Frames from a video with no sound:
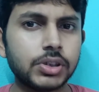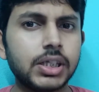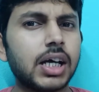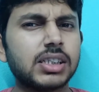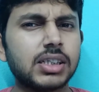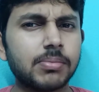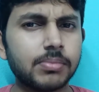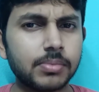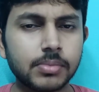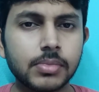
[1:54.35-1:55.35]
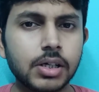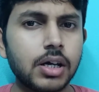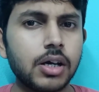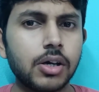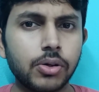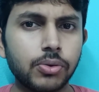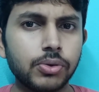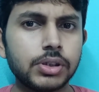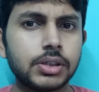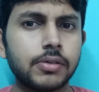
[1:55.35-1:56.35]
There are some
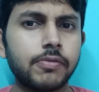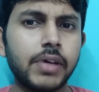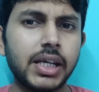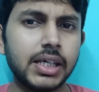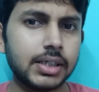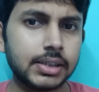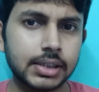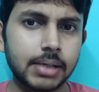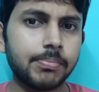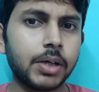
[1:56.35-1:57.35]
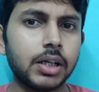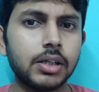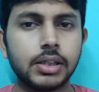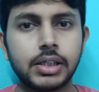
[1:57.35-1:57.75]
rules, very simple.